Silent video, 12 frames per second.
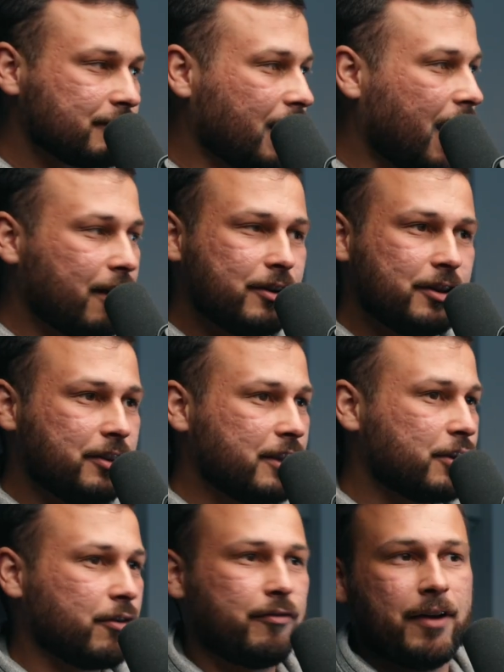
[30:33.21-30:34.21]
How do you
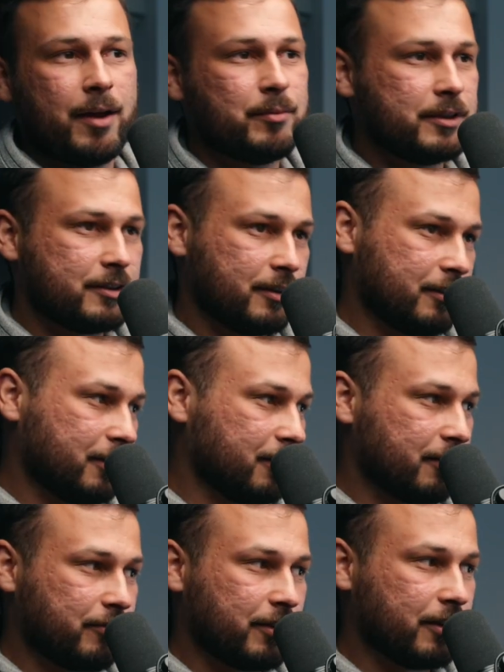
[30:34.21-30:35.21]
think your families are
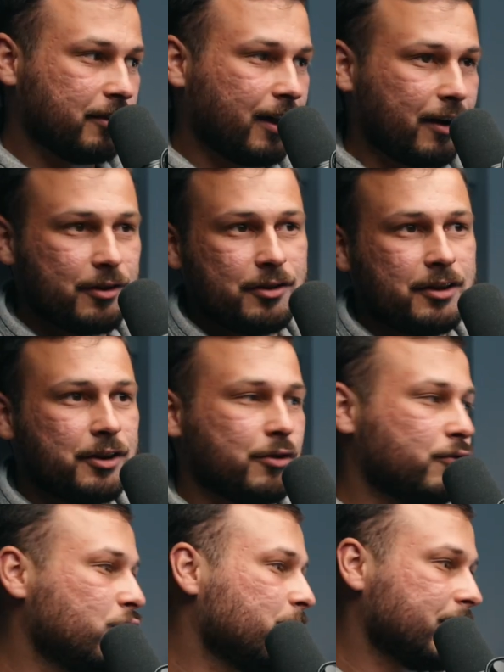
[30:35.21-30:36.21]
going to feel? Yeah. How do you think your
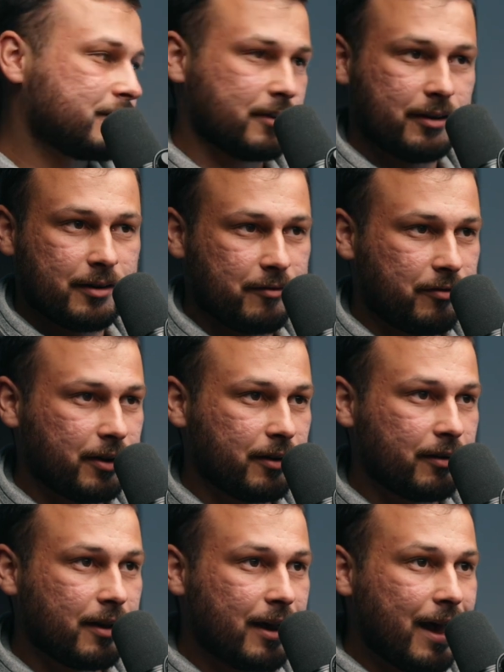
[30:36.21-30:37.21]
roommates are going to
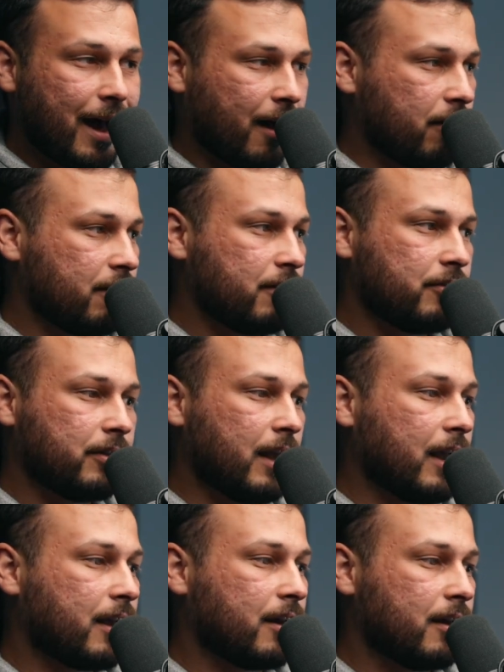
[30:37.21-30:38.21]
feel? How do you
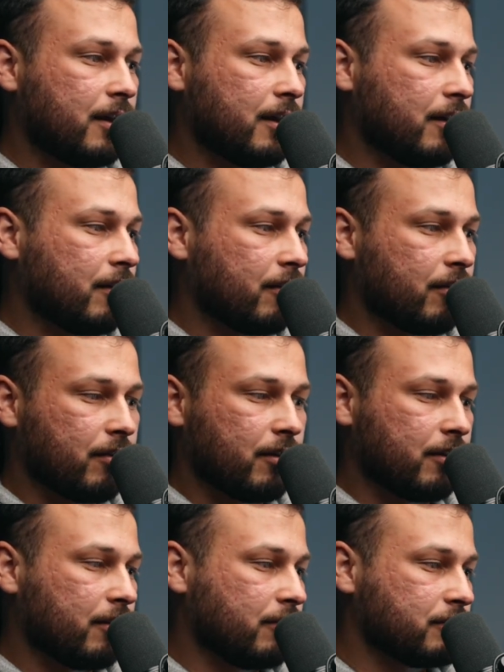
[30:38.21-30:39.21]
think,
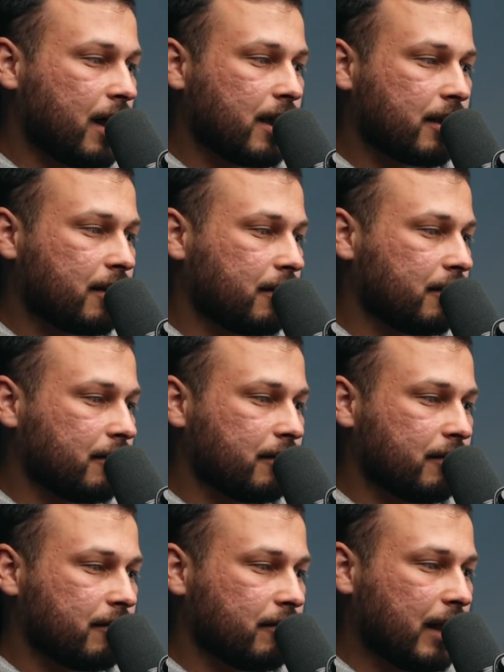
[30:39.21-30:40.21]
like,
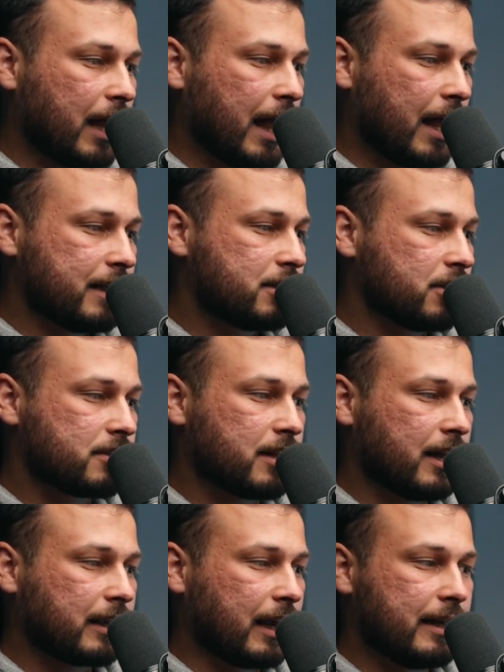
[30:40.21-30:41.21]
it just
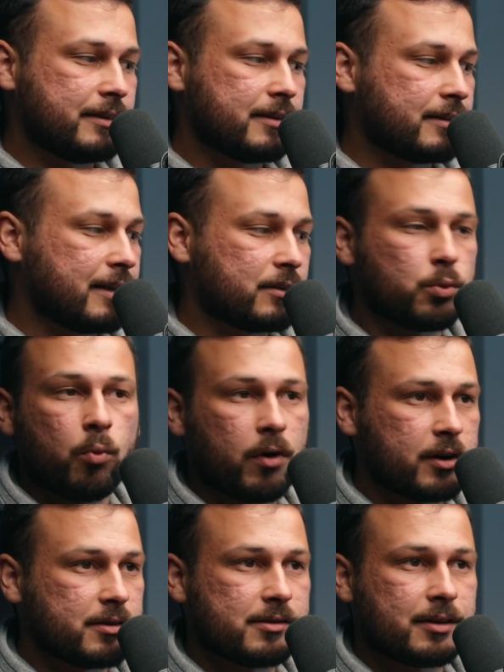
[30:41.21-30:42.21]
like it just gets
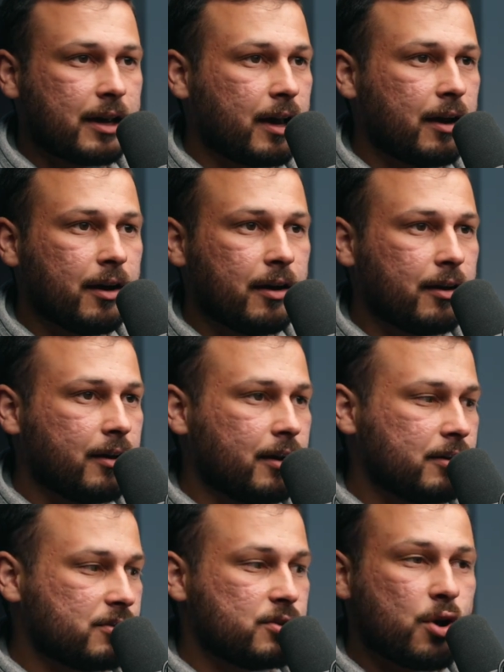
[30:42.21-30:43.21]
worse. It's like a
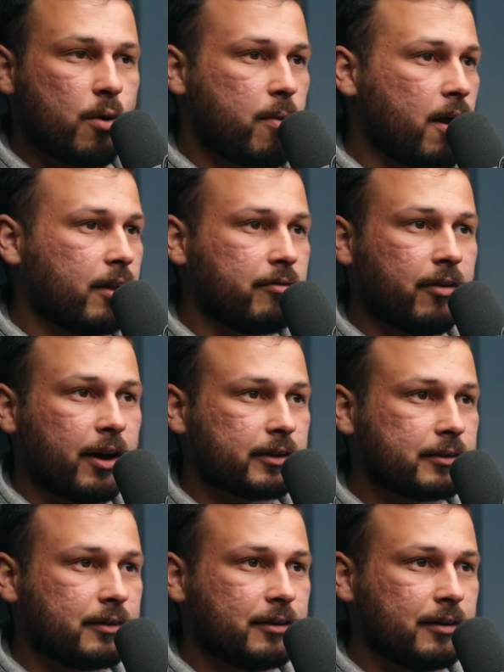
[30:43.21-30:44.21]
snowball
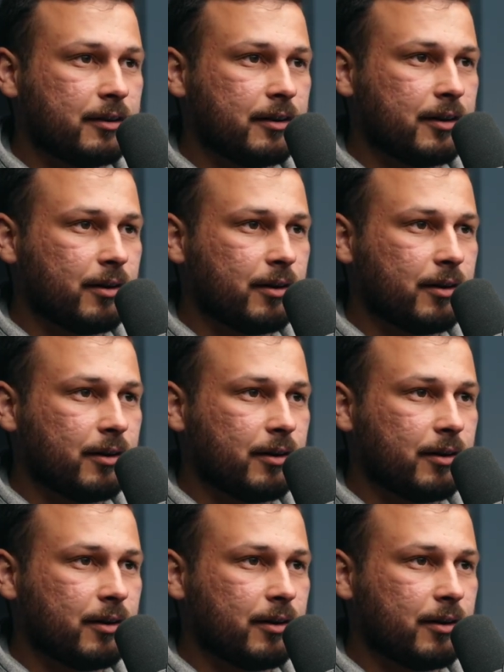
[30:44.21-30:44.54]
effect. Yeah.